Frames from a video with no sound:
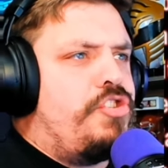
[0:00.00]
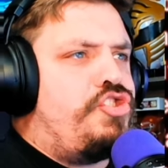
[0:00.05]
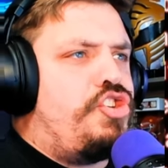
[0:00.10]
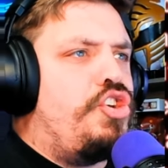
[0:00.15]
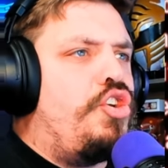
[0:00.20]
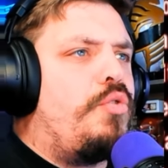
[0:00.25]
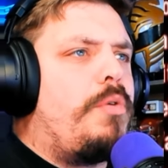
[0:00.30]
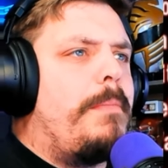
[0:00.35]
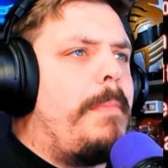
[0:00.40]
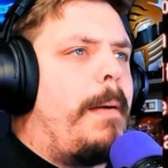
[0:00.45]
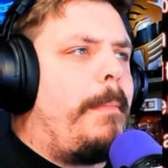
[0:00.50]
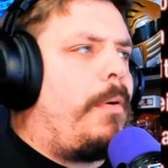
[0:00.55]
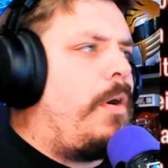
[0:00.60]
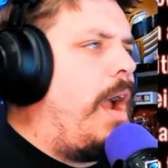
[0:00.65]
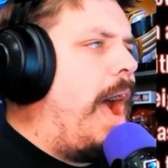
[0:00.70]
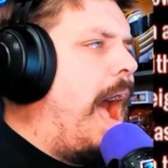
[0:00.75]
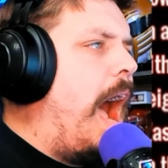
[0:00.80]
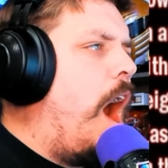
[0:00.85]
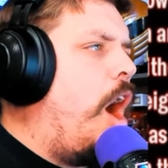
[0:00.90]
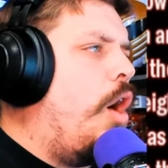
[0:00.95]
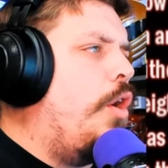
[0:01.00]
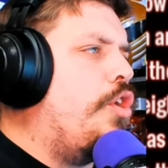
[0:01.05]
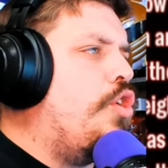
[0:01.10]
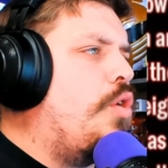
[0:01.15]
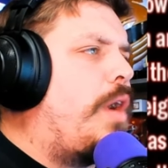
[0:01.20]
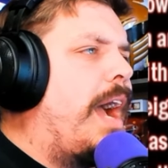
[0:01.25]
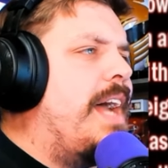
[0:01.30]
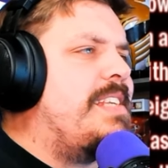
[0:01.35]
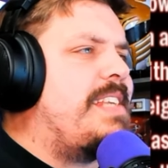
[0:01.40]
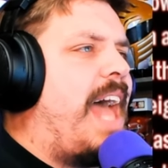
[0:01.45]
Do you remember how
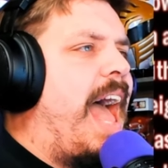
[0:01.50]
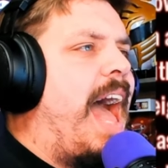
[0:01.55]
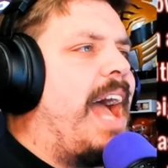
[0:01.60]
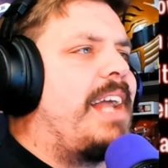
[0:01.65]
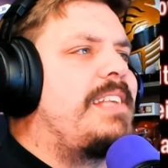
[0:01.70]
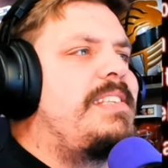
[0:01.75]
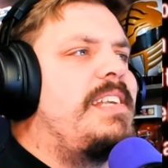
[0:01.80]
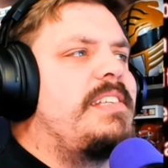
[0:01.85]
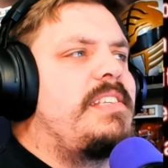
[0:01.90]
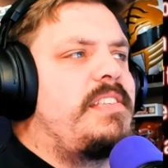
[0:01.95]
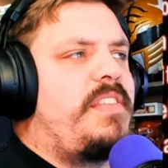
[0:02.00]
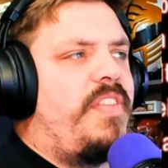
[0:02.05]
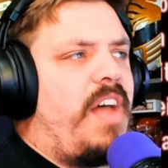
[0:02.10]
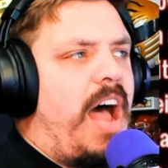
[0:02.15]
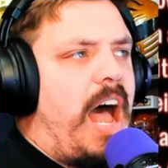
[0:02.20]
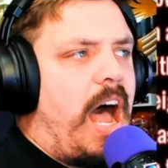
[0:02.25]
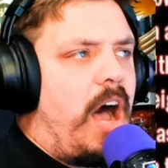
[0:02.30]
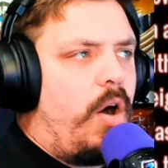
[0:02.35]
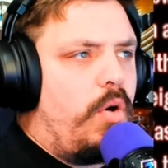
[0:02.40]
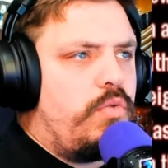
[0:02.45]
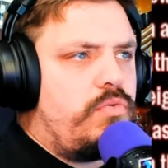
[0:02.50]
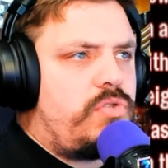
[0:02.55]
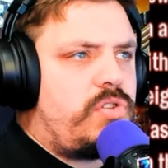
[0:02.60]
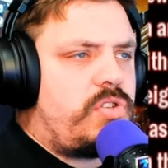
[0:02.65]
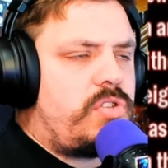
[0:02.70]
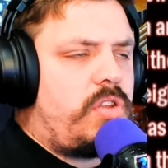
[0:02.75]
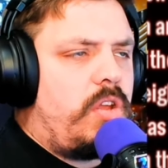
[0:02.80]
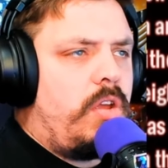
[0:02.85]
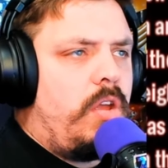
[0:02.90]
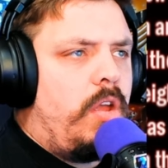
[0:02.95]
you guys accessed the
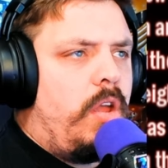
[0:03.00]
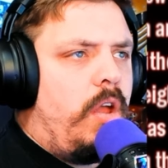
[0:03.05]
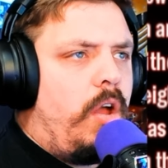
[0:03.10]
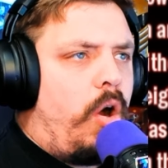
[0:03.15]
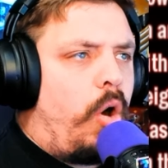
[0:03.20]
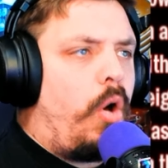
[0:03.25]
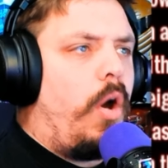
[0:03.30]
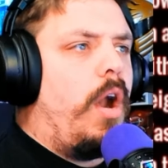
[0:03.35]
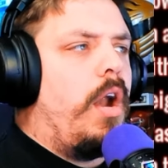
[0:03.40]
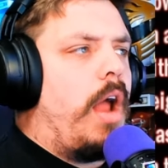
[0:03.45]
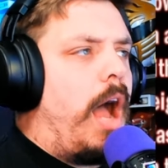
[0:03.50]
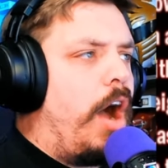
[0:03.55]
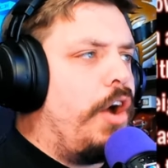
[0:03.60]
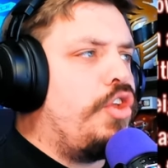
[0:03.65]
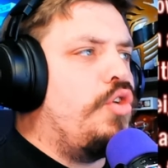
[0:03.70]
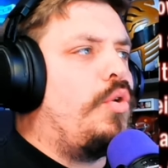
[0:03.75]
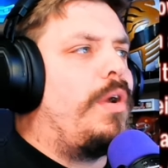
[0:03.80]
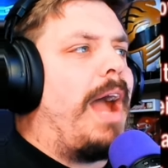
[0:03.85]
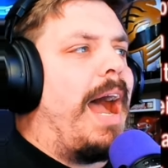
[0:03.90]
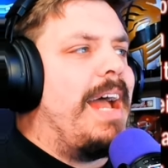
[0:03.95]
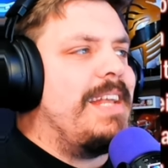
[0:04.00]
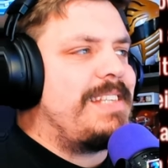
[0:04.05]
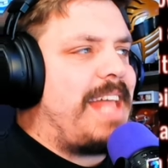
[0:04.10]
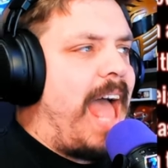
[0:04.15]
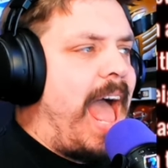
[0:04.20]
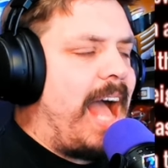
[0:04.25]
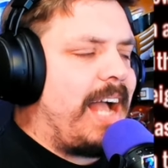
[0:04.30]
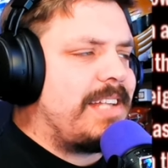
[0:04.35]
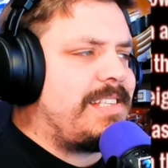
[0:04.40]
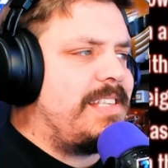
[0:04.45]
house or how you guys
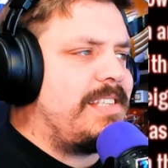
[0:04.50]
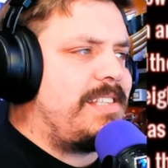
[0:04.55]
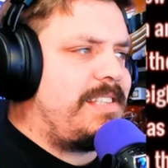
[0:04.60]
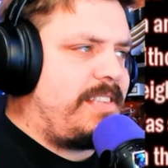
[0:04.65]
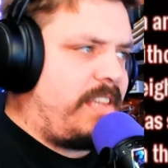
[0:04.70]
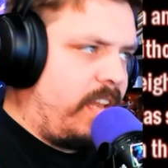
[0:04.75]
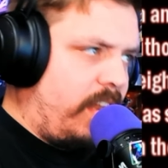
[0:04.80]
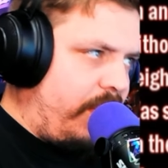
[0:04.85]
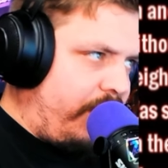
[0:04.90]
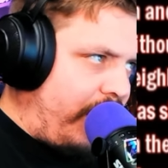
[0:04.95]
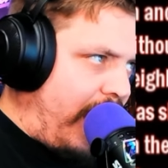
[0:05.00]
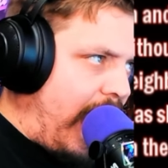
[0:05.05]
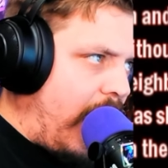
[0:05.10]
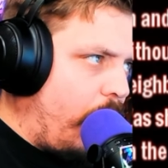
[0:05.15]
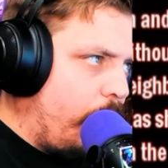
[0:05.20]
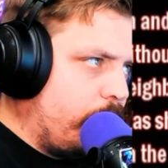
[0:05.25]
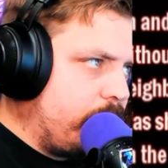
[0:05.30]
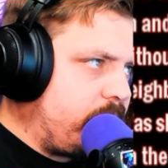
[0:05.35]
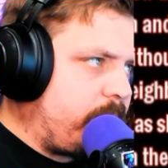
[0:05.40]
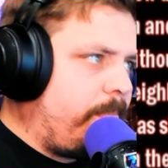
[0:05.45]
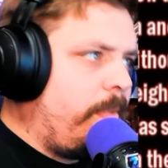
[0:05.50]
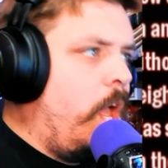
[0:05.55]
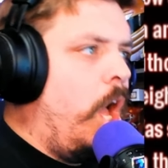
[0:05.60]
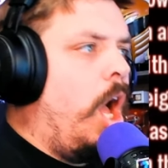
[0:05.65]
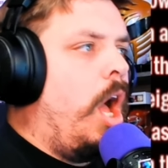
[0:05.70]
accessed the house?